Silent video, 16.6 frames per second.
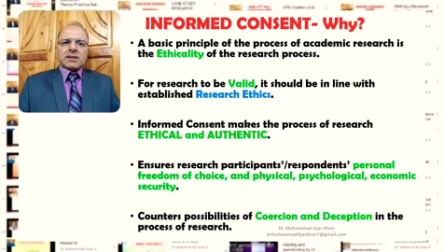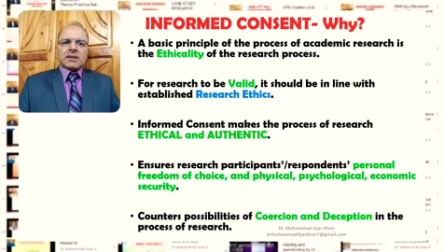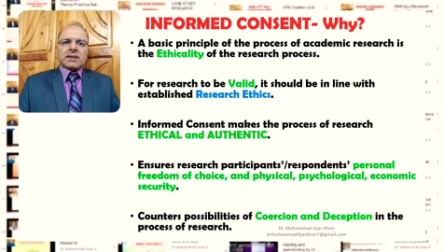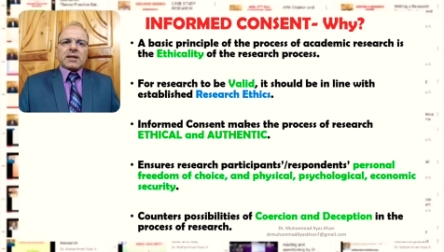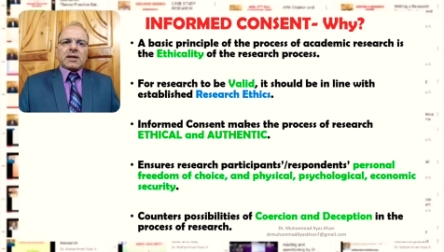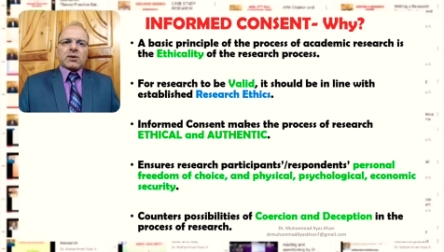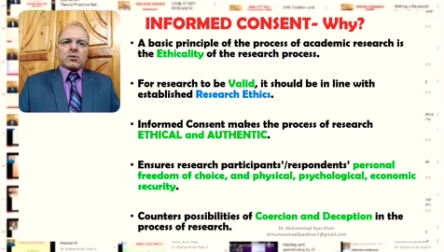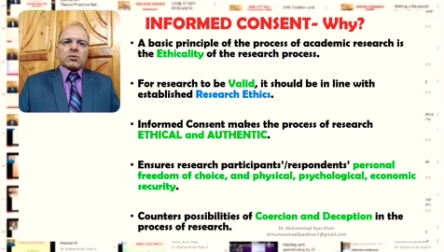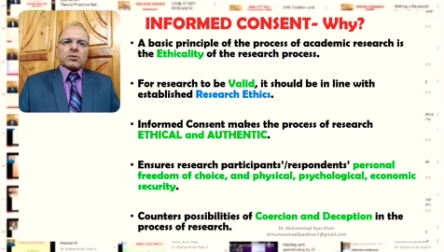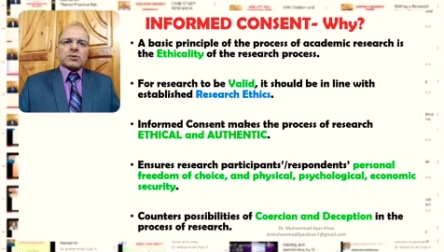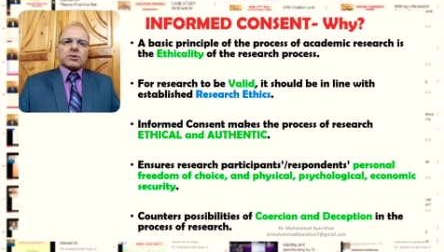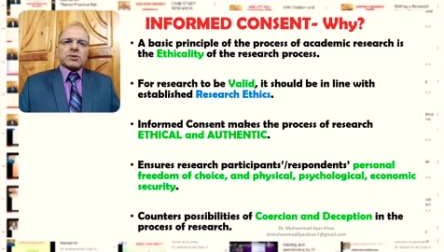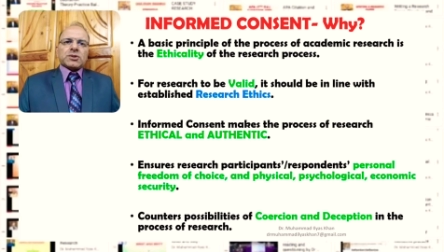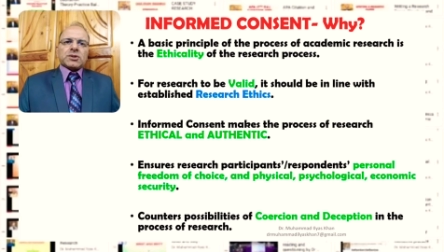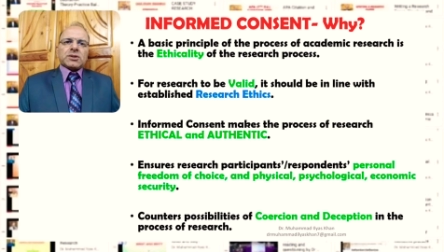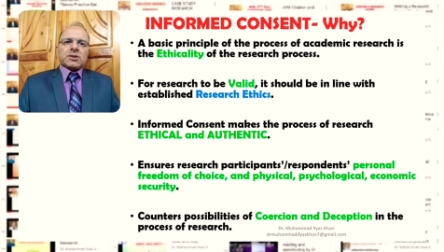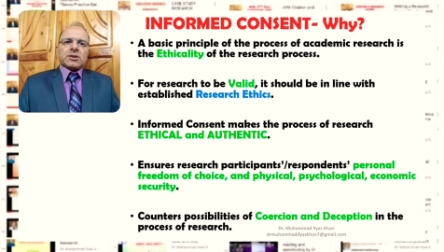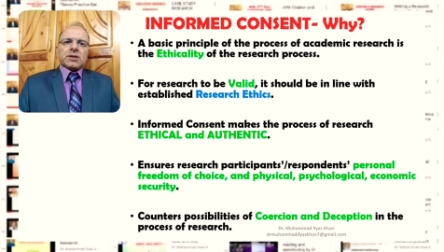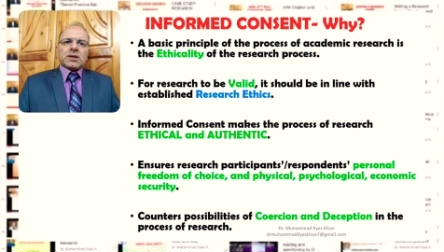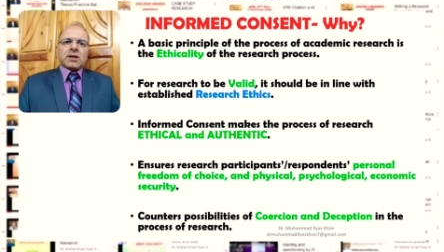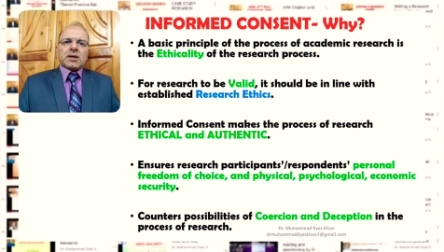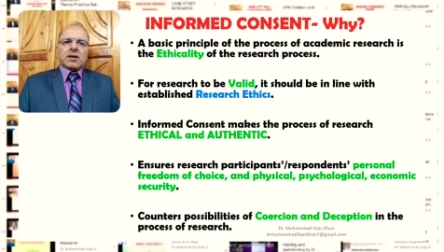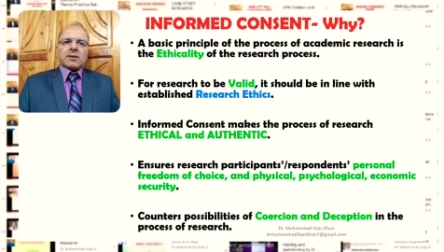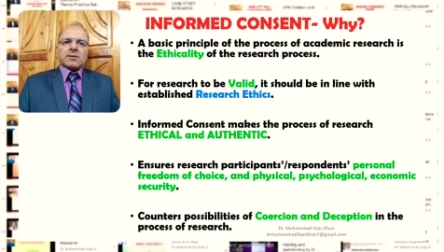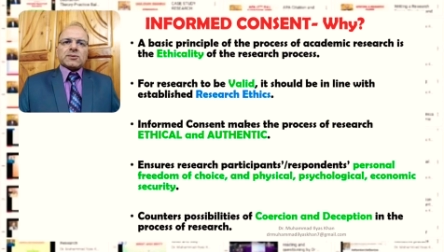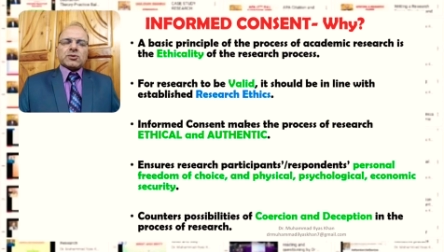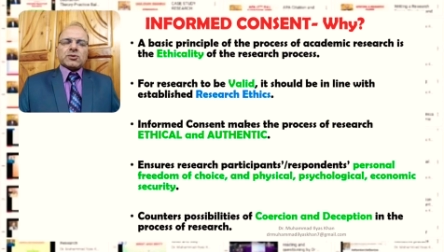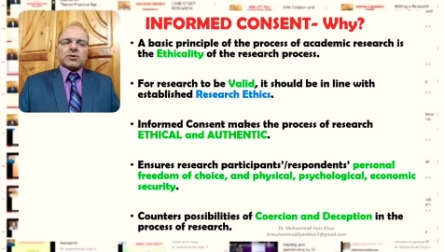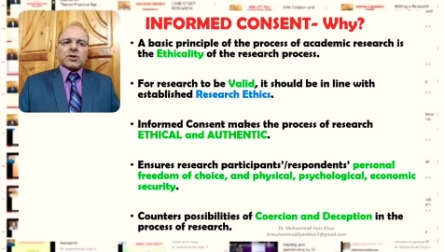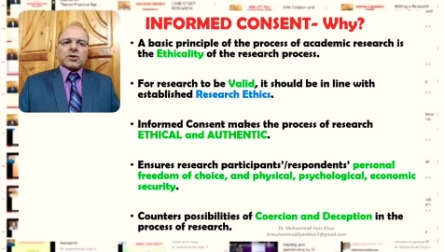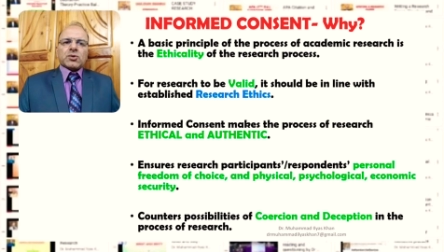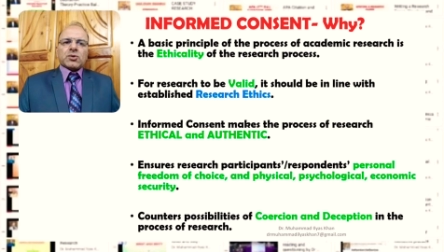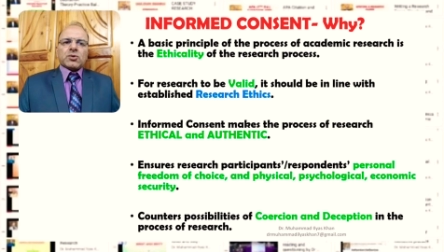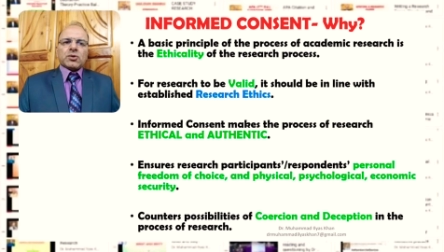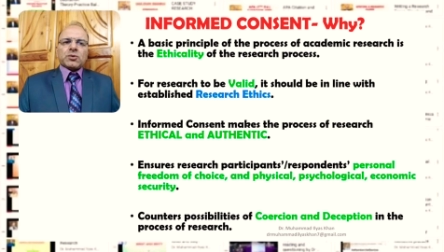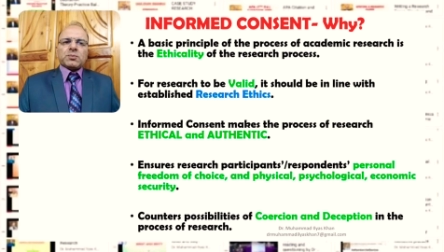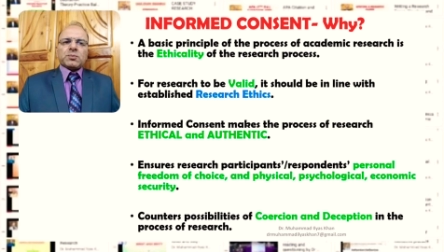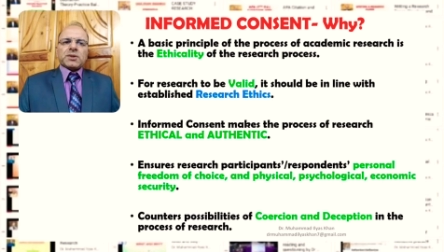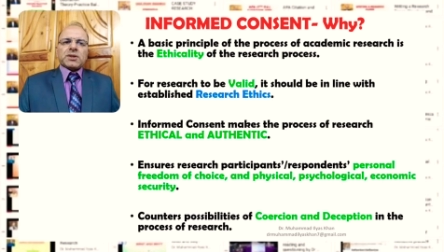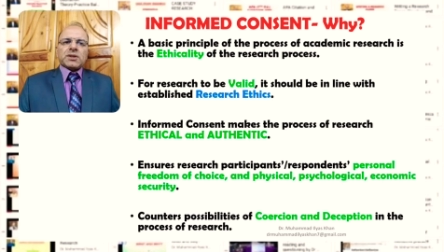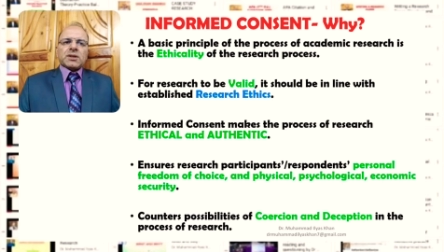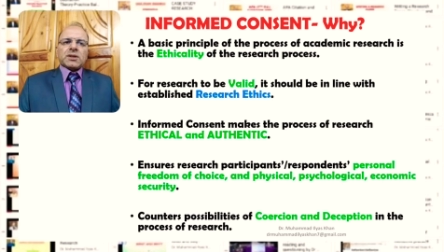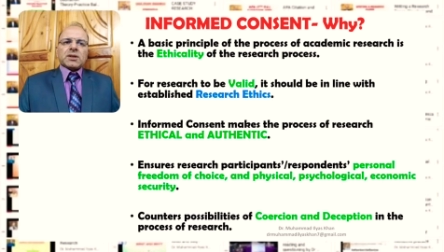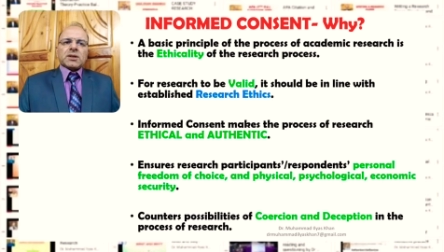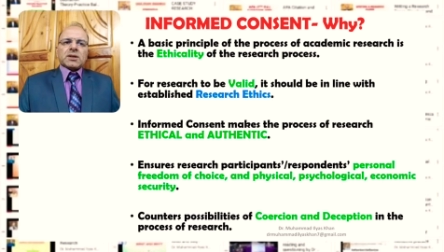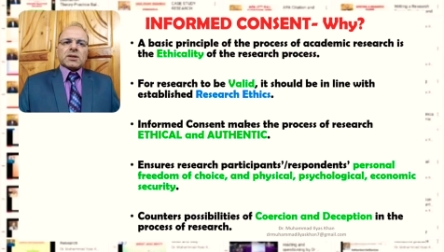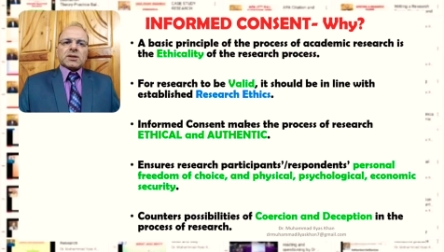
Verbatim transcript: there could uh, so there could be